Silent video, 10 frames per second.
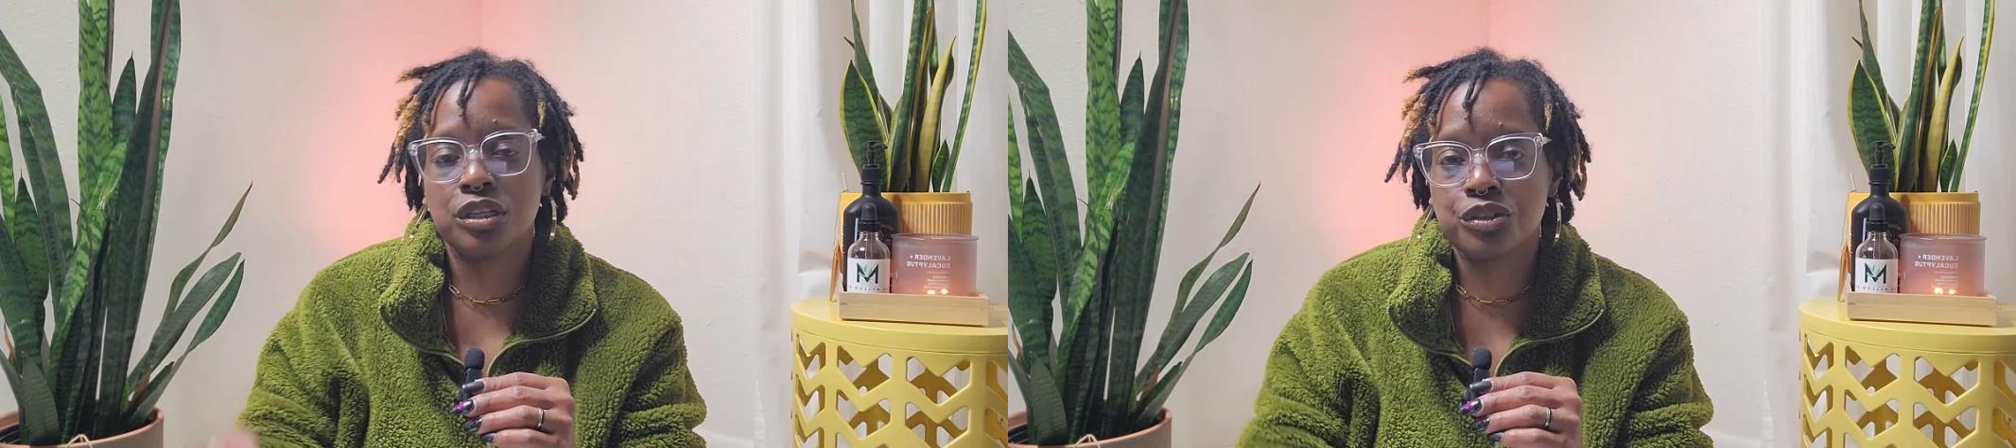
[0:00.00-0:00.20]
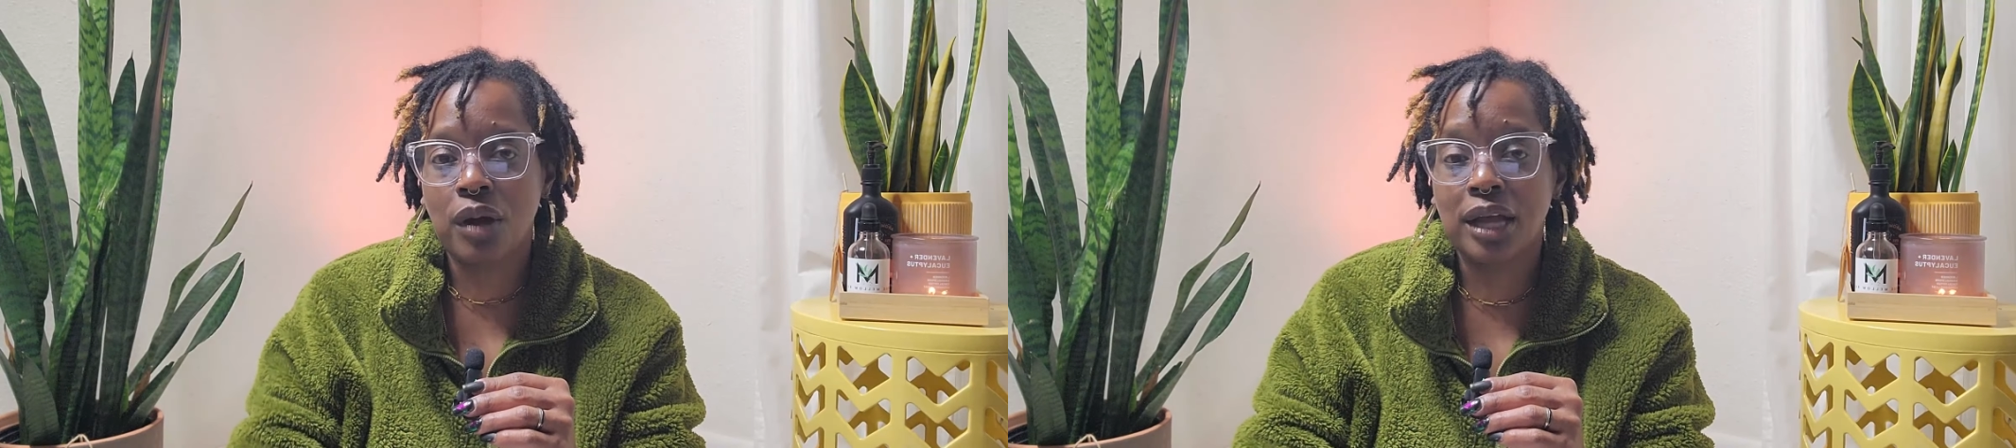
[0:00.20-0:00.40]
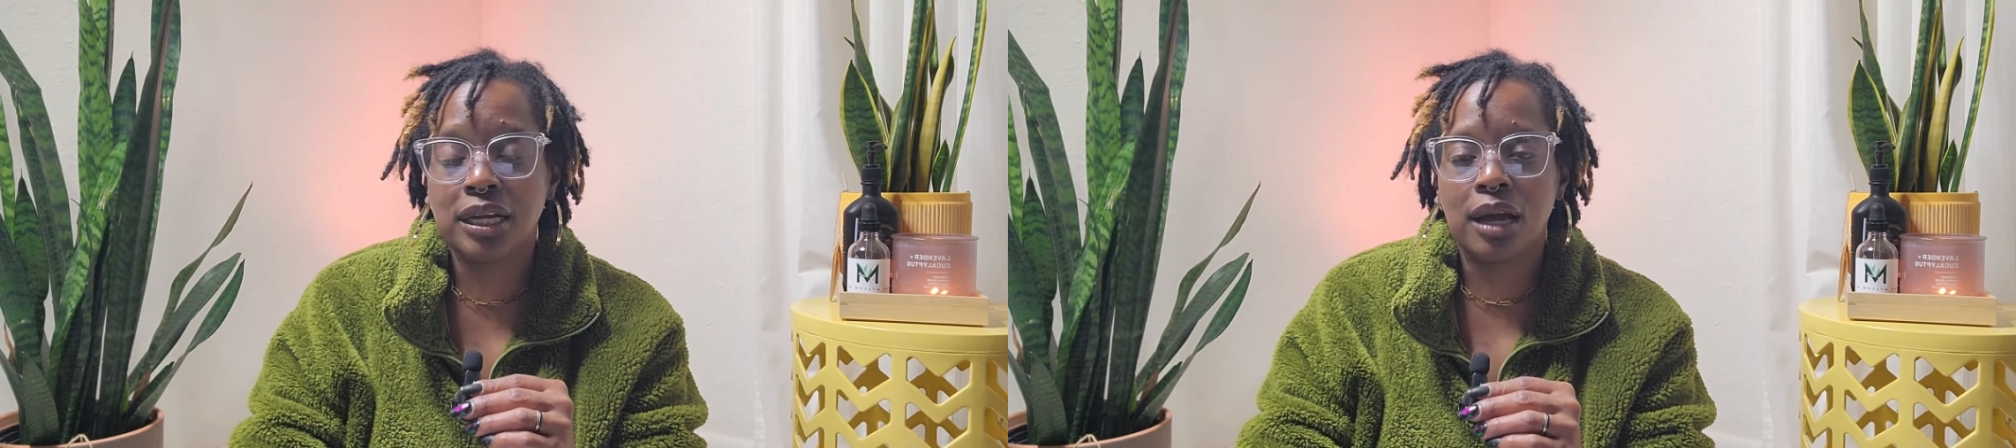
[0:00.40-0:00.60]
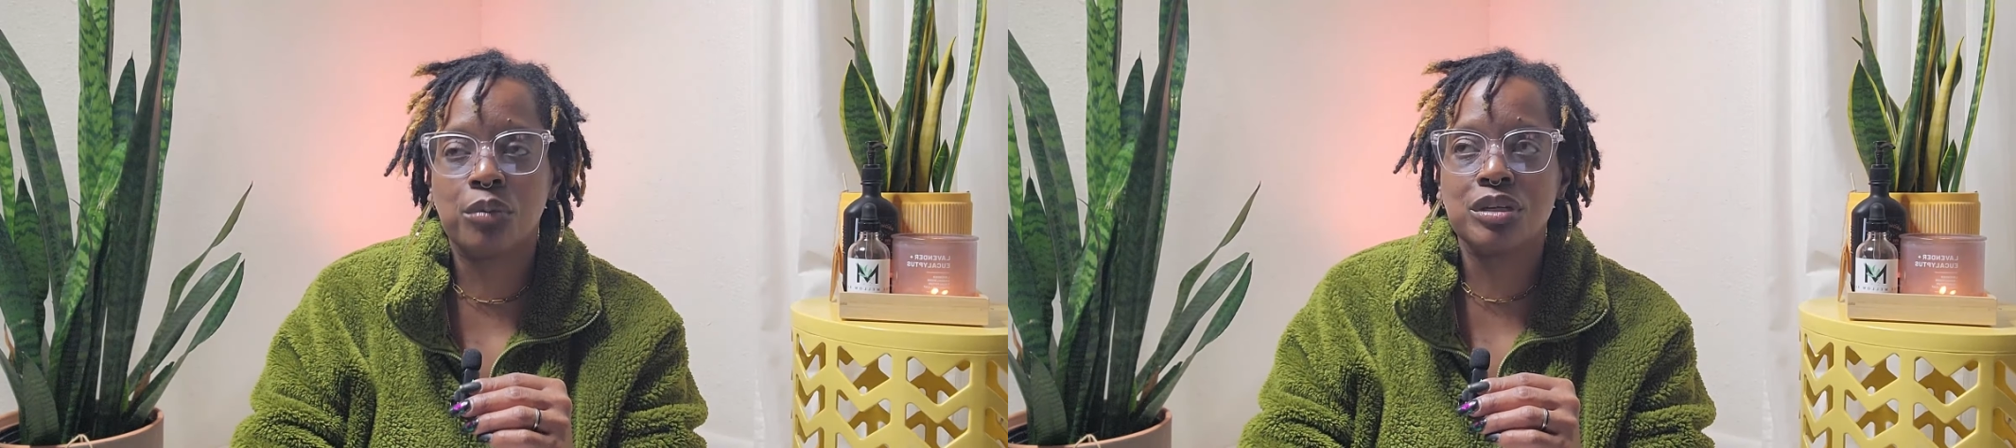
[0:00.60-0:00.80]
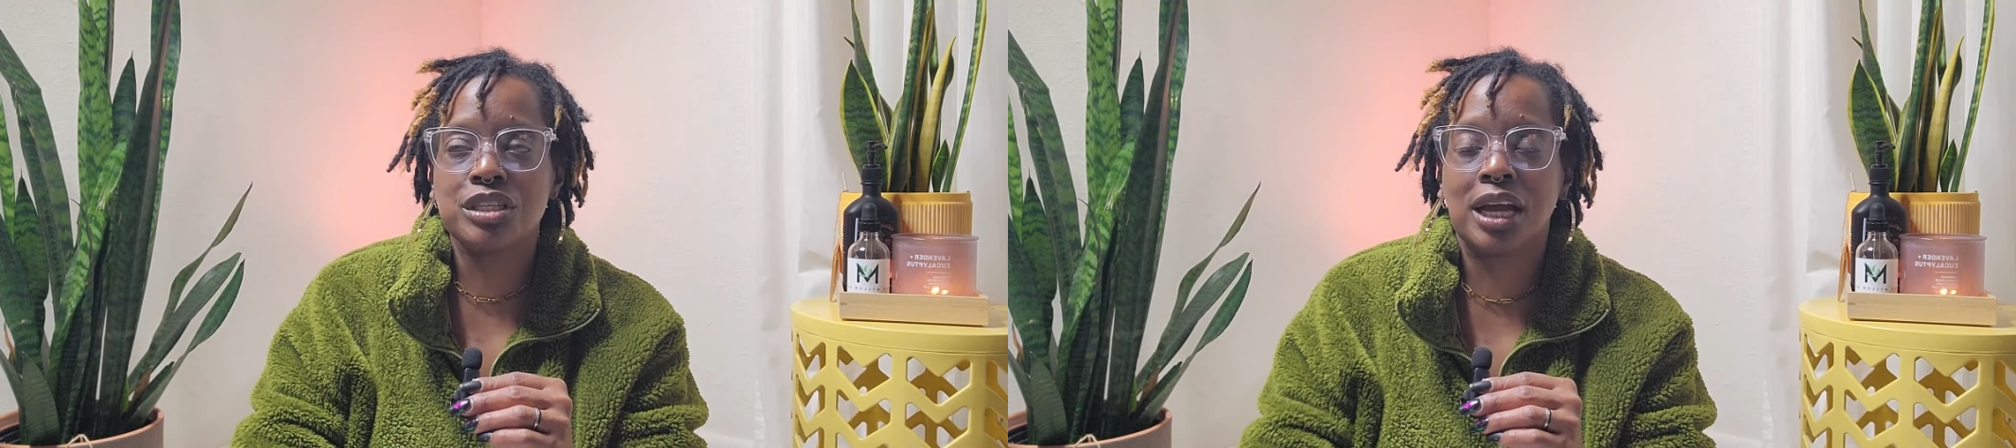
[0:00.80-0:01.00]
the dry
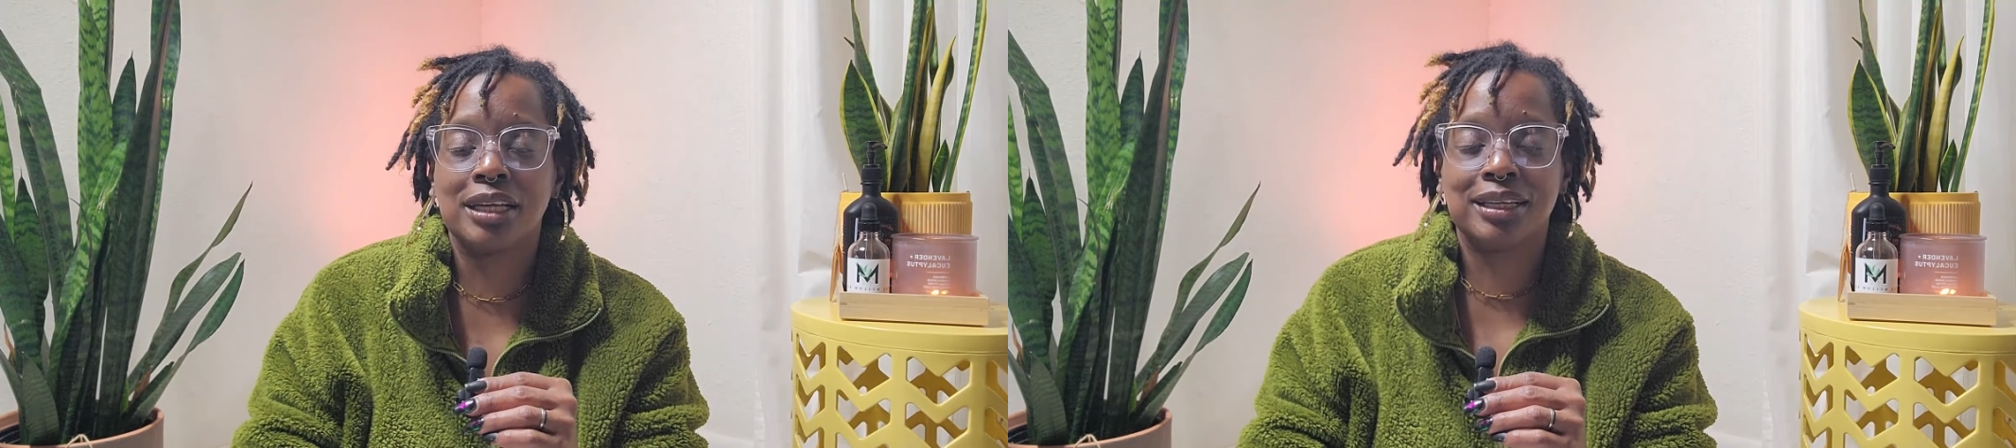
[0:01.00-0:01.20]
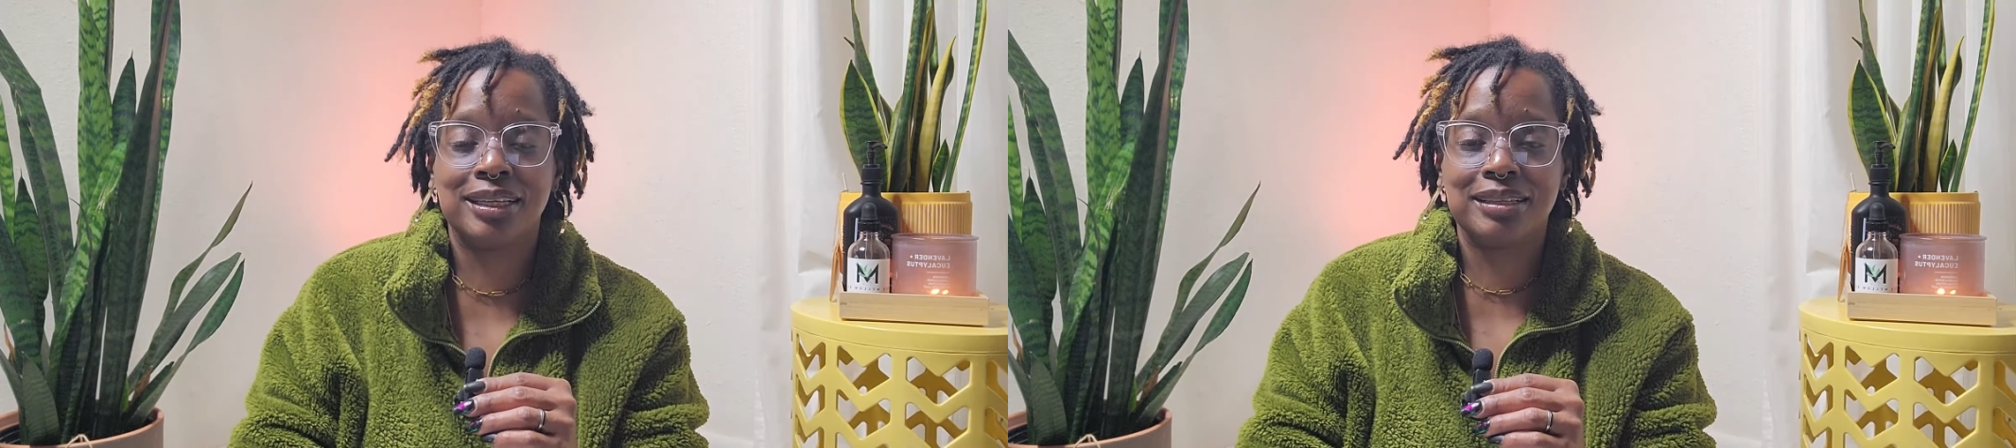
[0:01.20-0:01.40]
down, which I